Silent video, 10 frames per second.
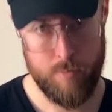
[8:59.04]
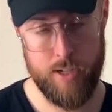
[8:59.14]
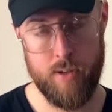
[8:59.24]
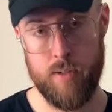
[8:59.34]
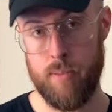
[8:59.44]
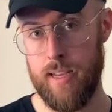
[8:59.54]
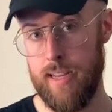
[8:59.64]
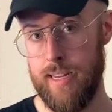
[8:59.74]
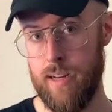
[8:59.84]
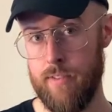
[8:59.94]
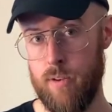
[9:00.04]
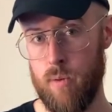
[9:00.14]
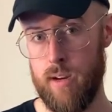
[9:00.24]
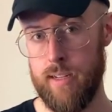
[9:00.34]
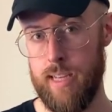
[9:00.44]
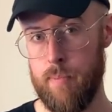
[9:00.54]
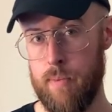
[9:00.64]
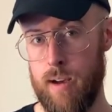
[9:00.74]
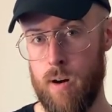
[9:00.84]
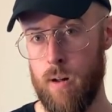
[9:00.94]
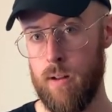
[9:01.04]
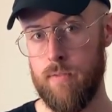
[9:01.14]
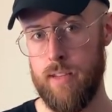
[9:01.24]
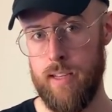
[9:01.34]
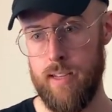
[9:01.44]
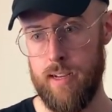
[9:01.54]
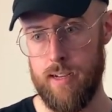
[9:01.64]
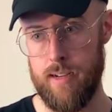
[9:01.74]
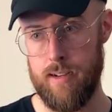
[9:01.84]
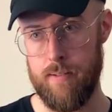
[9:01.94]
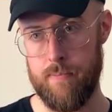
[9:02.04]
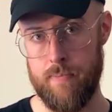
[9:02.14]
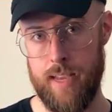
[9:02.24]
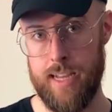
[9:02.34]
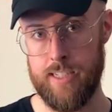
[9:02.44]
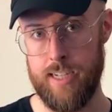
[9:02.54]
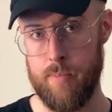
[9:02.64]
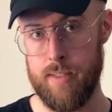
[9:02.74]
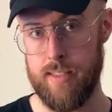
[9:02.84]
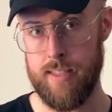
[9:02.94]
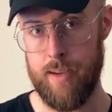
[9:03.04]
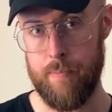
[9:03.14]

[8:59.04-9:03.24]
you could play it here if you wanted to keep all of the hand shapes the same.